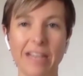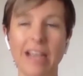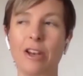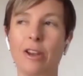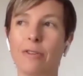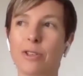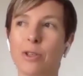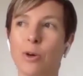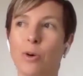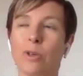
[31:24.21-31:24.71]

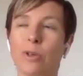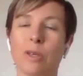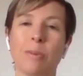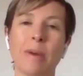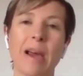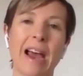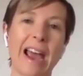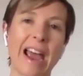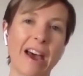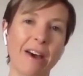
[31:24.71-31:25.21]
and you've talked
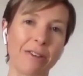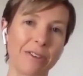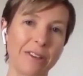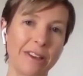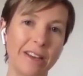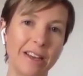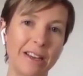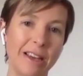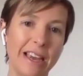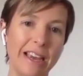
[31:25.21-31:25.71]
about how
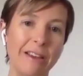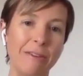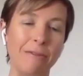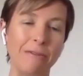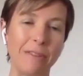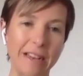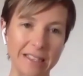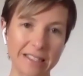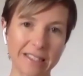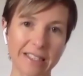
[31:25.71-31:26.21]

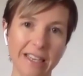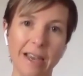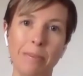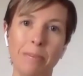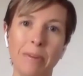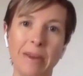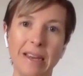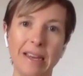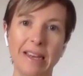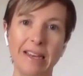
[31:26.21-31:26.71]
events
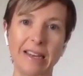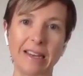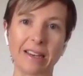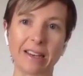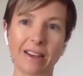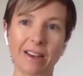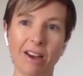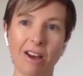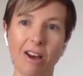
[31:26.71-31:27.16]
can be,